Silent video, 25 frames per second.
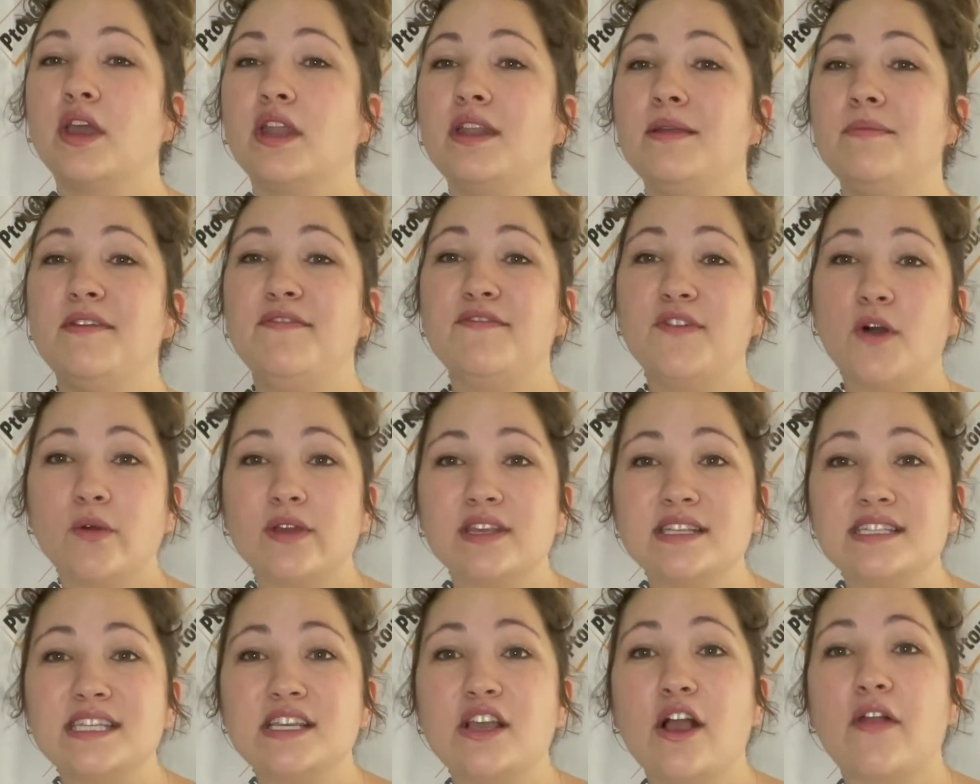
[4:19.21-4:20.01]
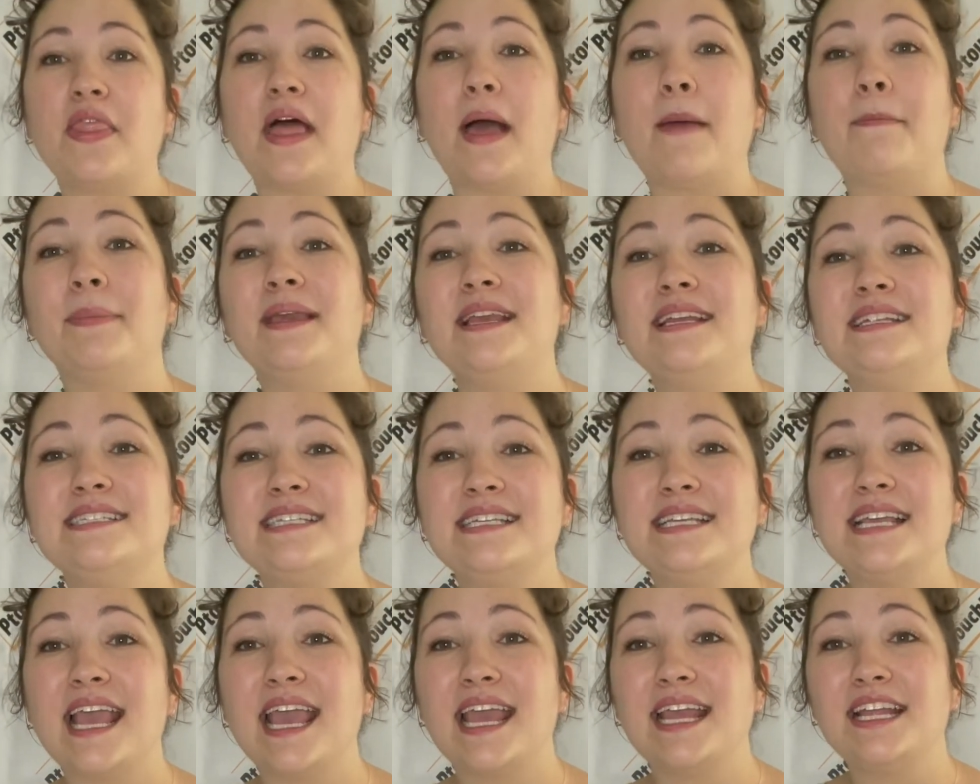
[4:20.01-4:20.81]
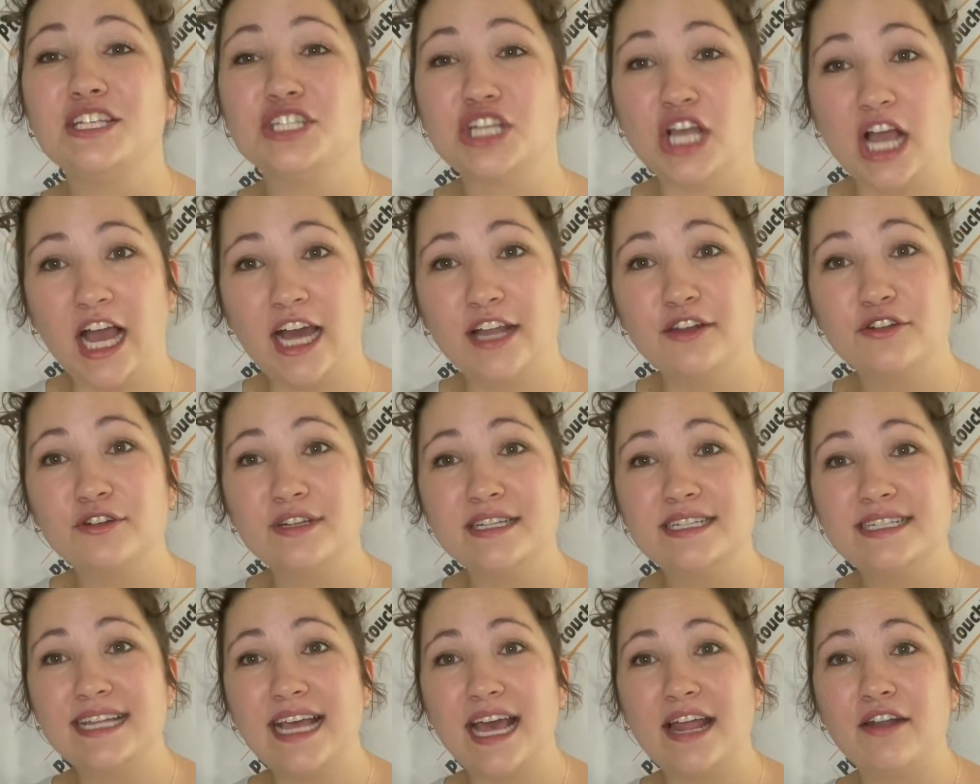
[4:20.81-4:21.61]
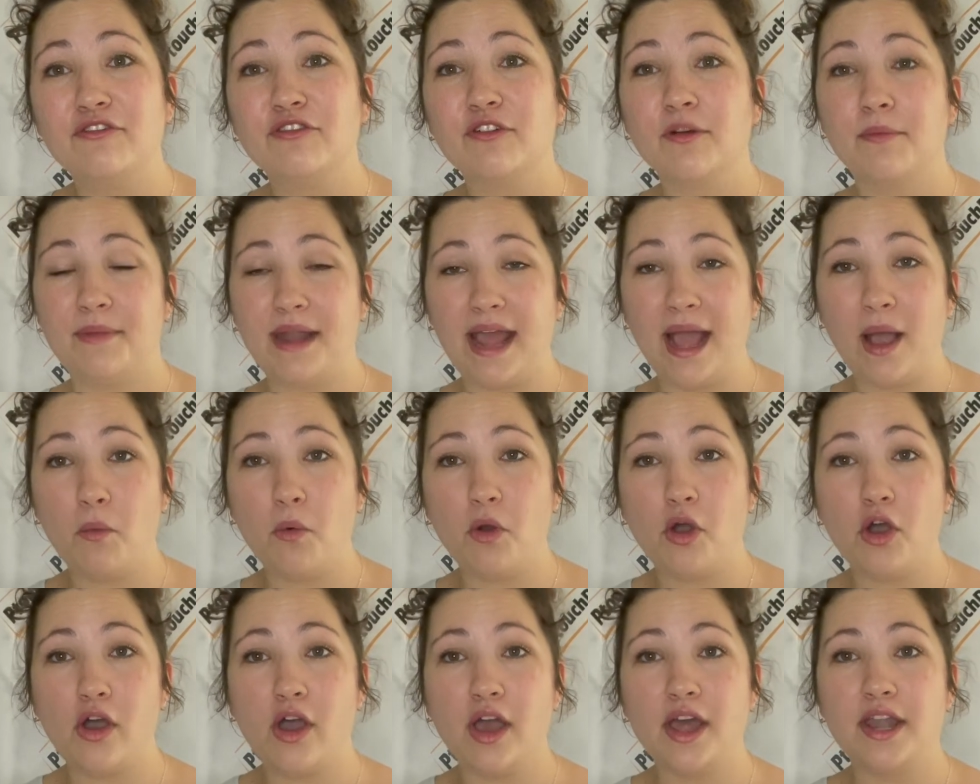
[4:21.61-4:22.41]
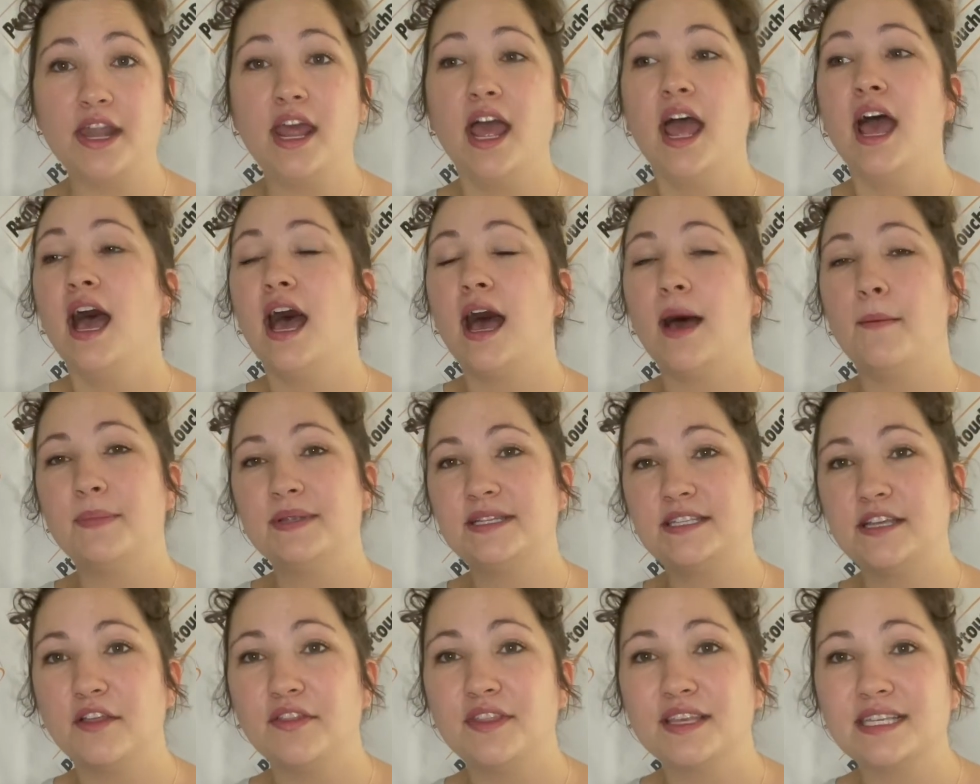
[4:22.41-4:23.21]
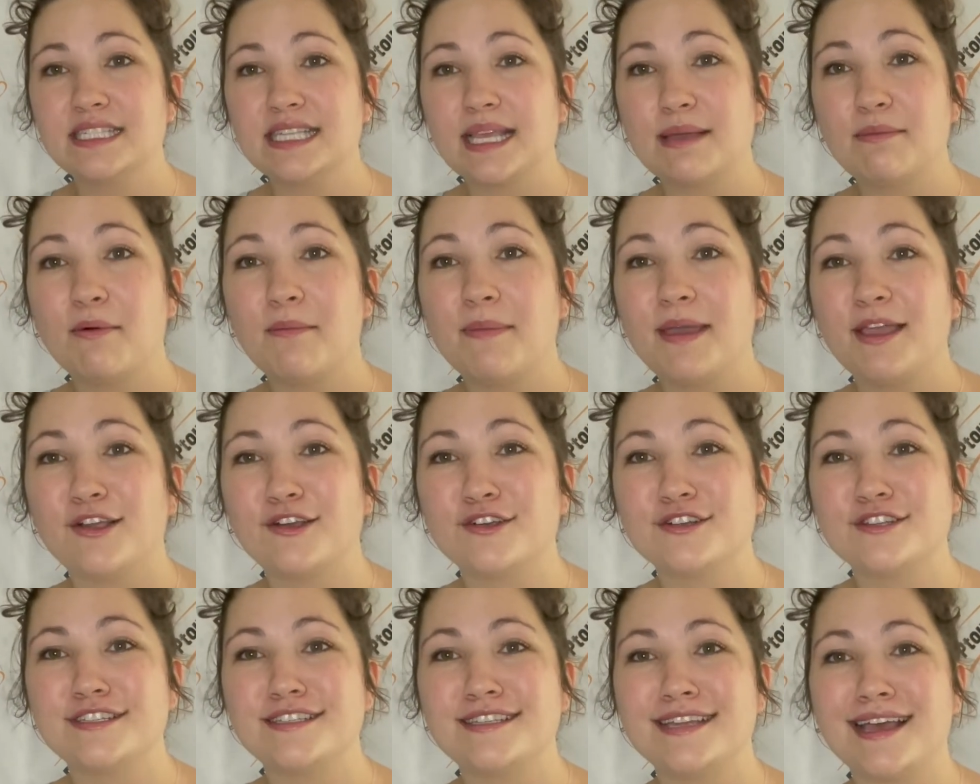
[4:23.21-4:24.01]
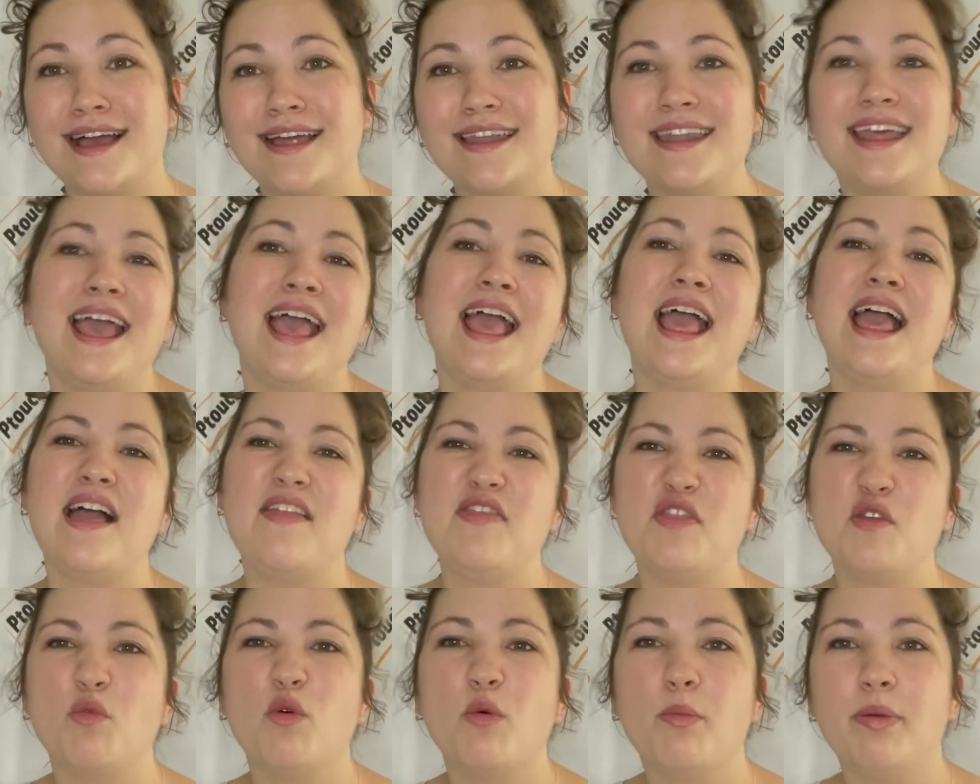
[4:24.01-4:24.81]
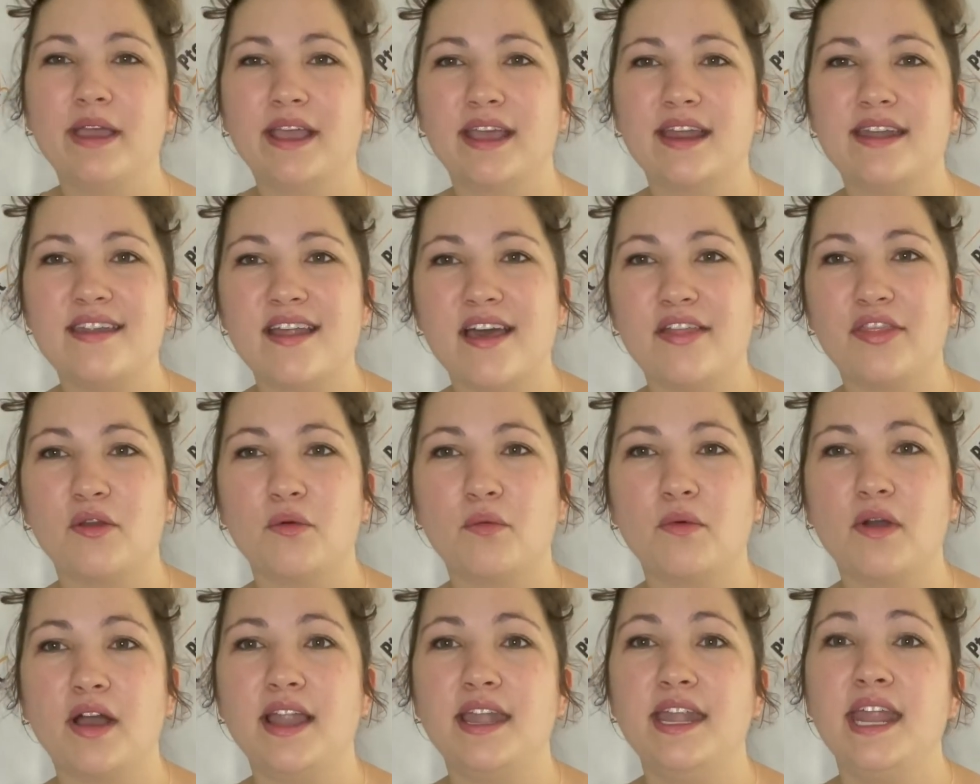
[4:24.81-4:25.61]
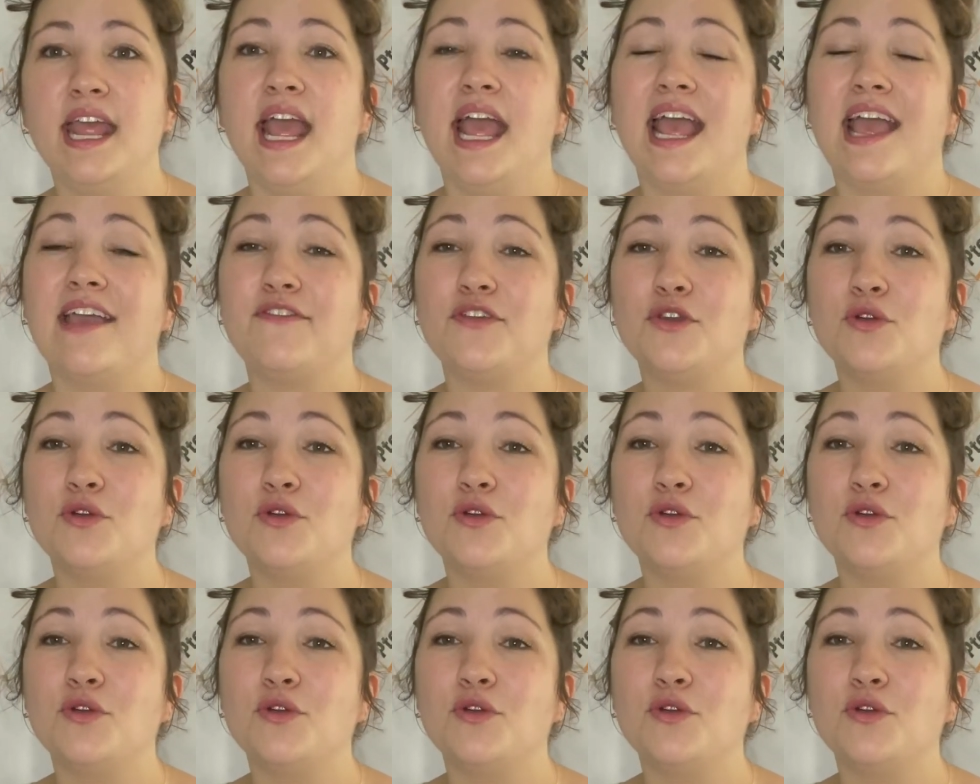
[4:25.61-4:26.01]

We're going to be focusing on that PT-H110 from now on until this label maker is done, and then we'll pick another one.